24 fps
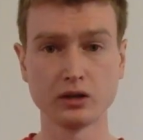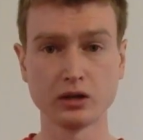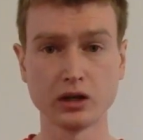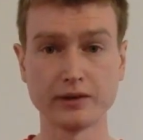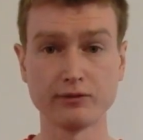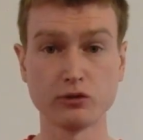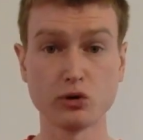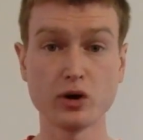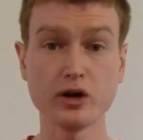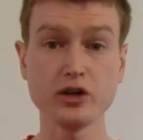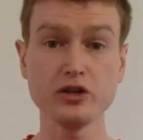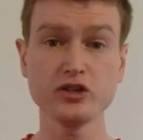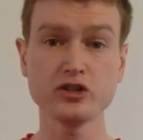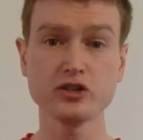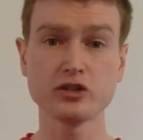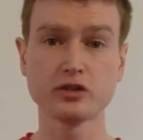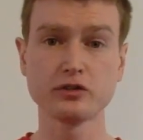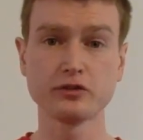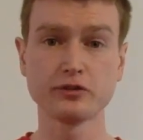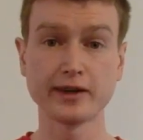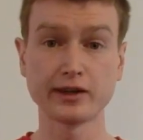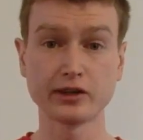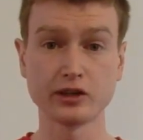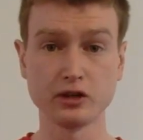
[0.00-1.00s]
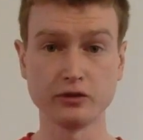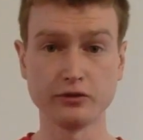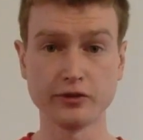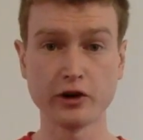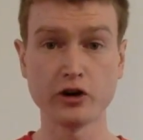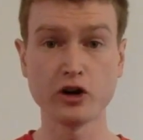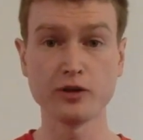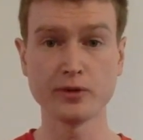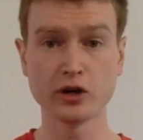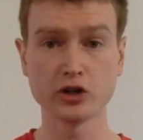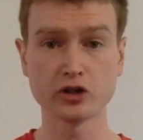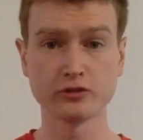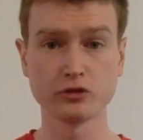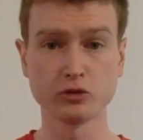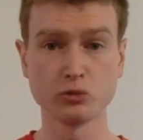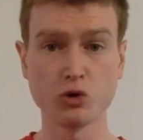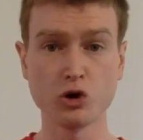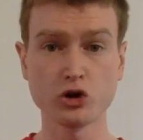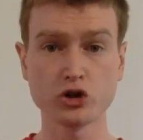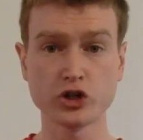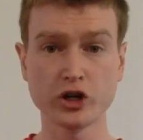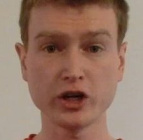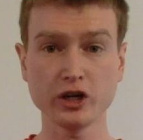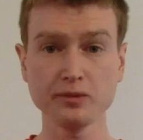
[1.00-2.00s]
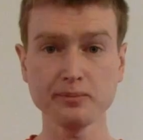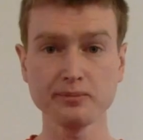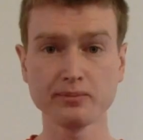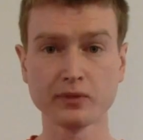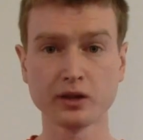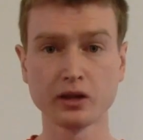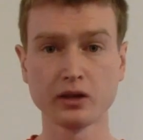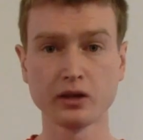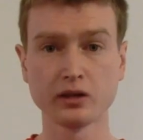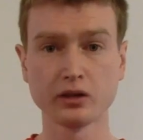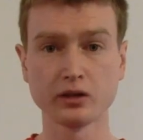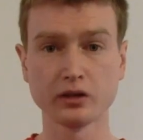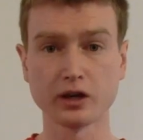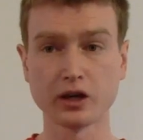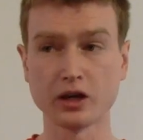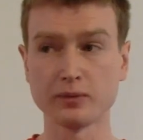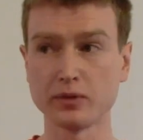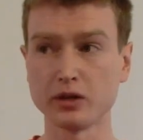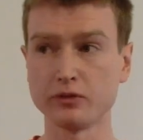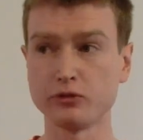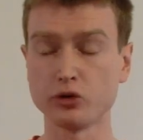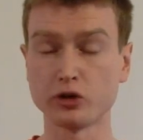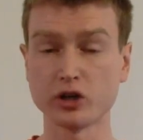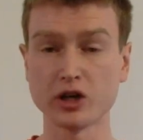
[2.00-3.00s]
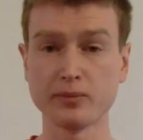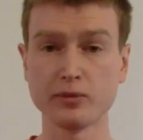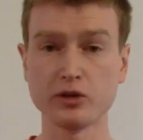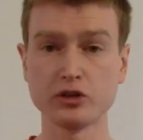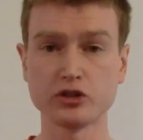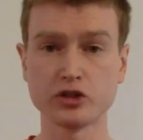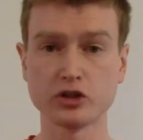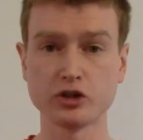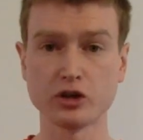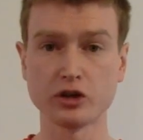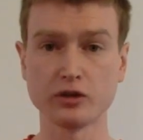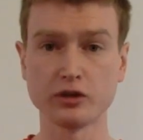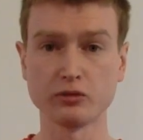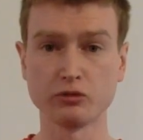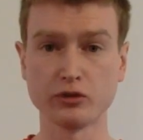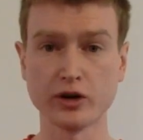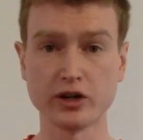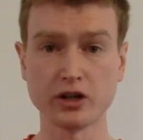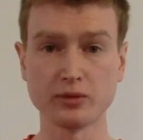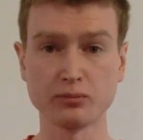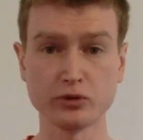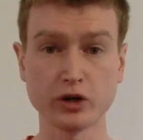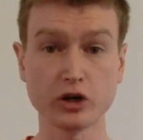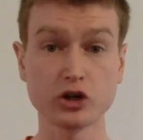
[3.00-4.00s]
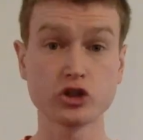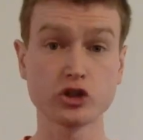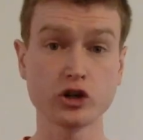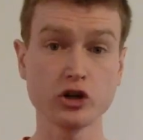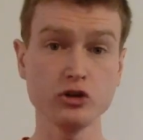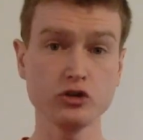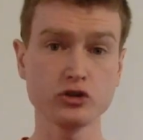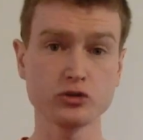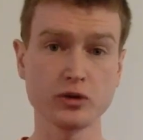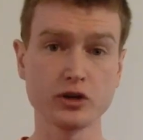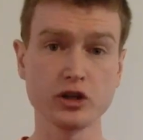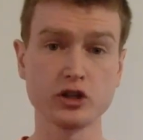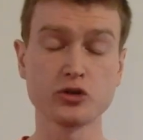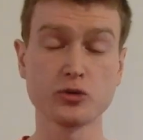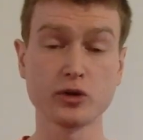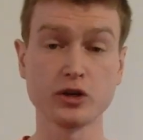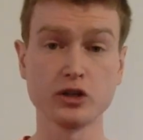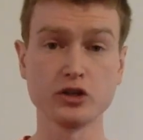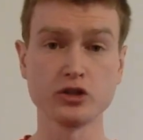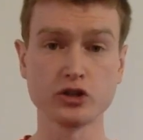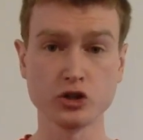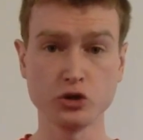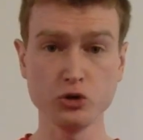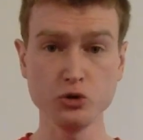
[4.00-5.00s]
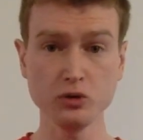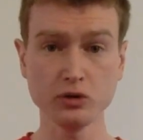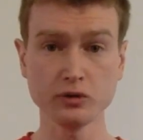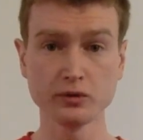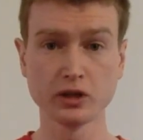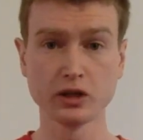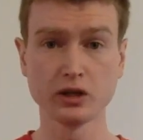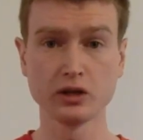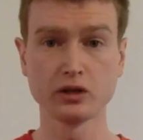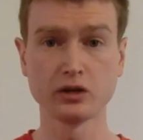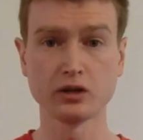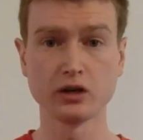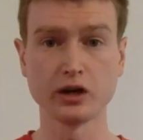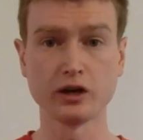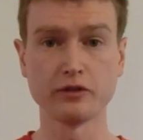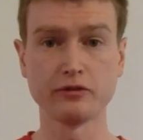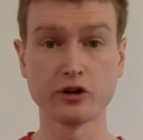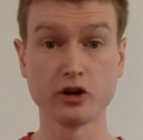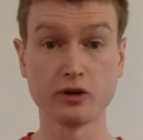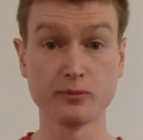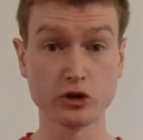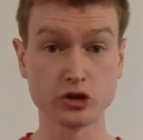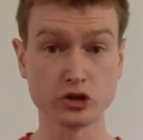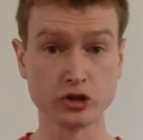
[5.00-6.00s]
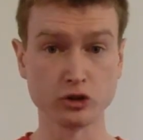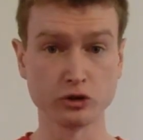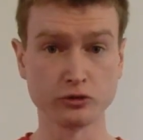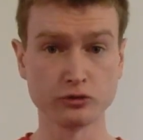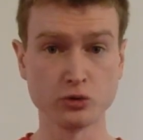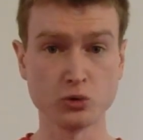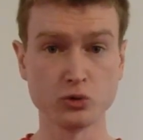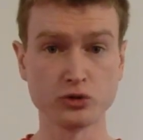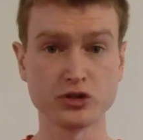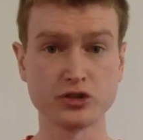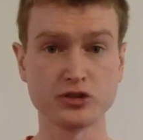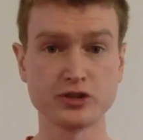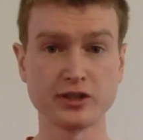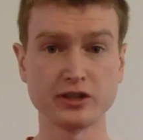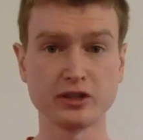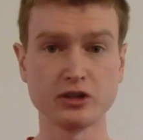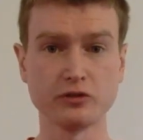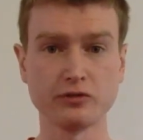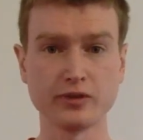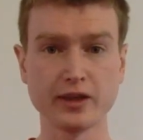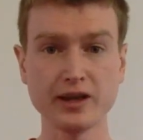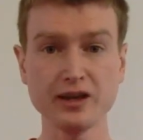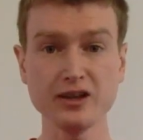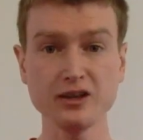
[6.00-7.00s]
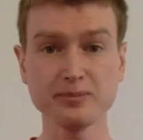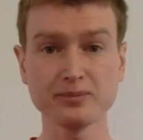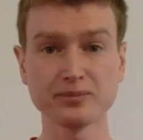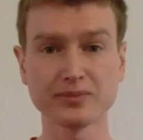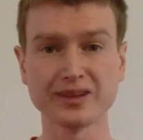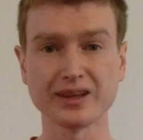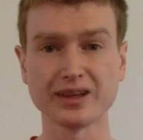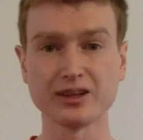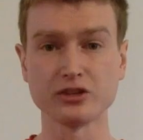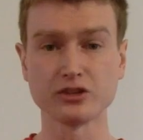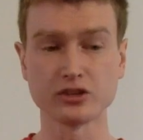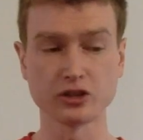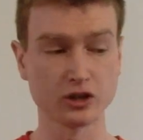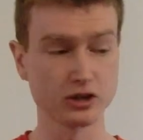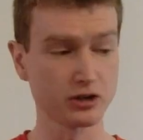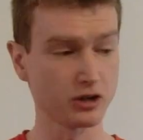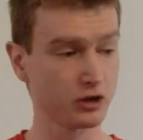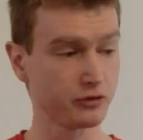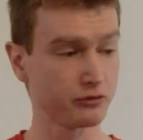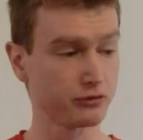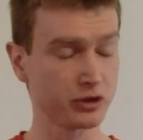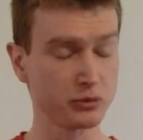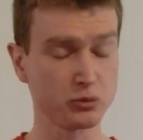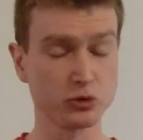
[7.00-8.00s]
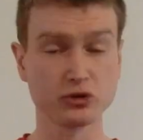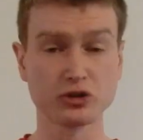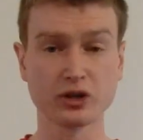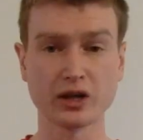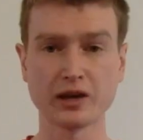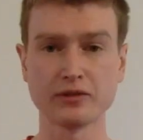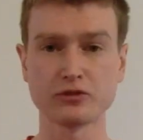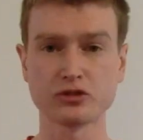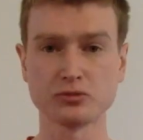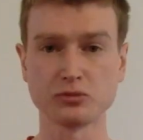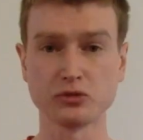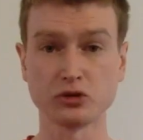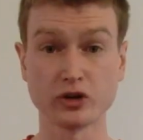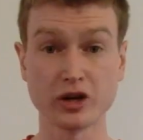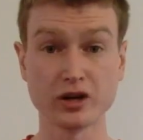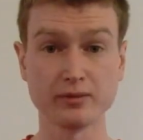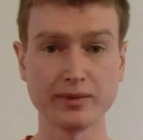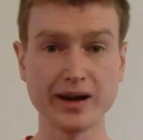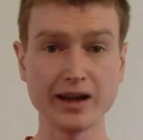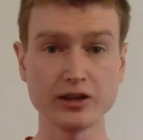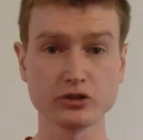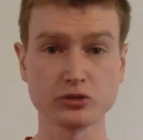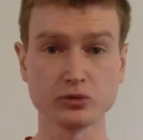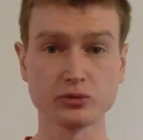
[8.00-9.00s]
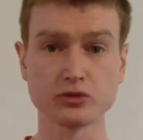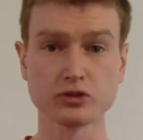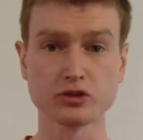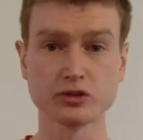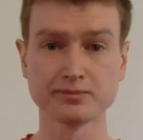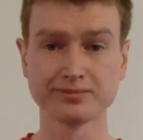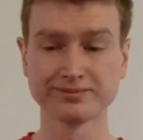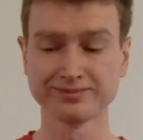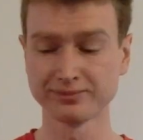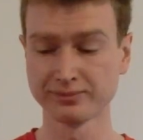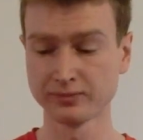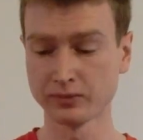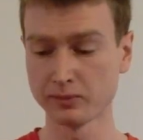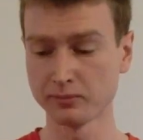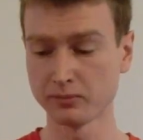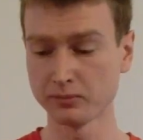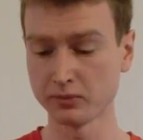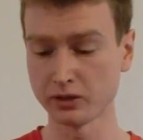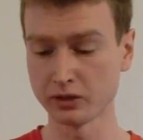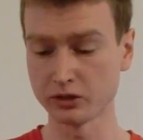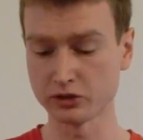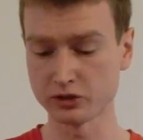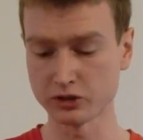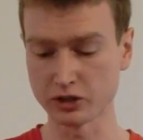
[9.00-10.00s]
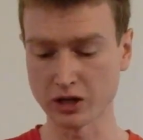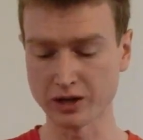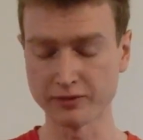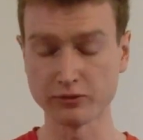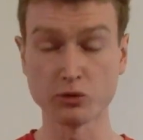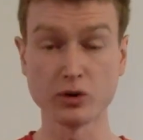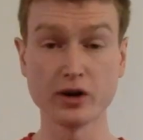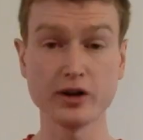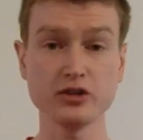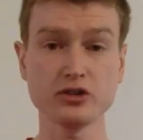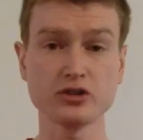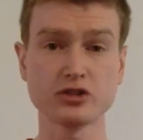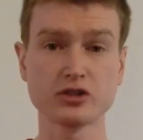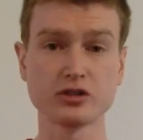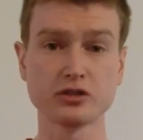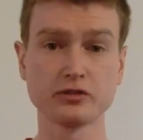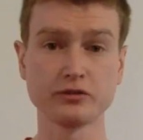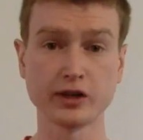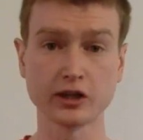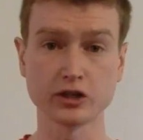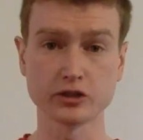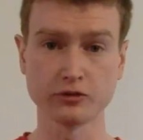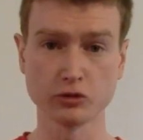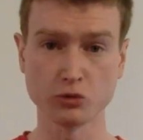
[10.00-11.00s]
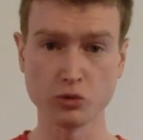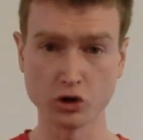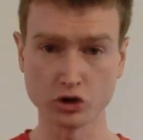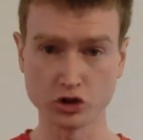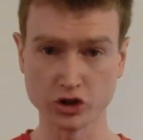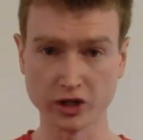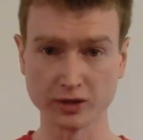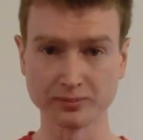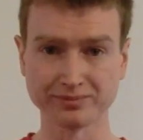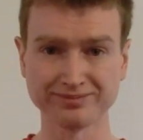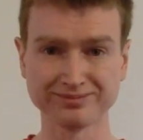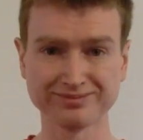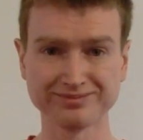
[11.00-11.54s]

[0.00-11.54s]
Otherwise, thank you very much for watching. If you're coming to the Reading Brick Show 2022, I very much look forward to seeing you there, and hopefully we'll have some great battles. But otherwise, thanks for watching.